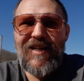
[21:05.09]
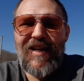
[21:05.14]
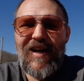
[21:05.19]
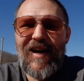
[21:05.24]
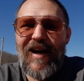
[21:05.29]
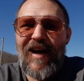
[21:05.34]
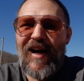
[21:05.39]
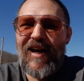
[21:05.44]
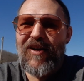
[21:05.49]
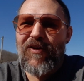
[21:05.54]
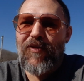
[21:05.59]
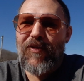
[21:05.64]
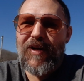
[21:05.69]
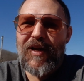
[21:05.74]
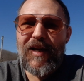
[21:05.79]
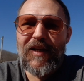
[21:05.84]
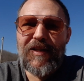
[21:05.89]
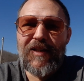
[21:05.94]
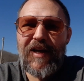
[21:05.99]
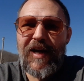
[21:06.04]
I don't
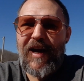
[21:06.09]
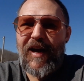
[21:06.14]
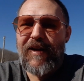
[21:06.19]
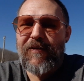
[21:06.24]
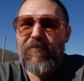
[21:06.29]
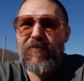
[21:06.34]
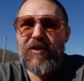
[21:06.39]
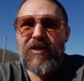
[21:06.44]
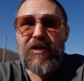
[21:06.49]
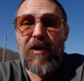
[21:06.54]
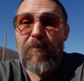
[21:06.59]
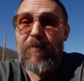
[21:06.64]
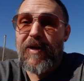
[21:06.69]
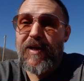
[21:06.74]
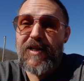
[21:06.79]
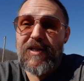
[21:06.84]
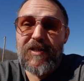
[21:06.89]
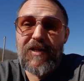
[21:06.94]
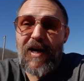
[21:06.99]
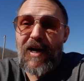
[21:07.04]
get that.
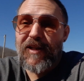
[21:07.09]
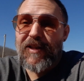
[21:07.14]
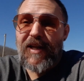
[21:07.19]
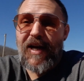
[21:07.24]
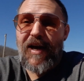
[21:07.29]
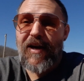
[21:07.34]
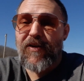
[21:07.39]
Somebody's got that,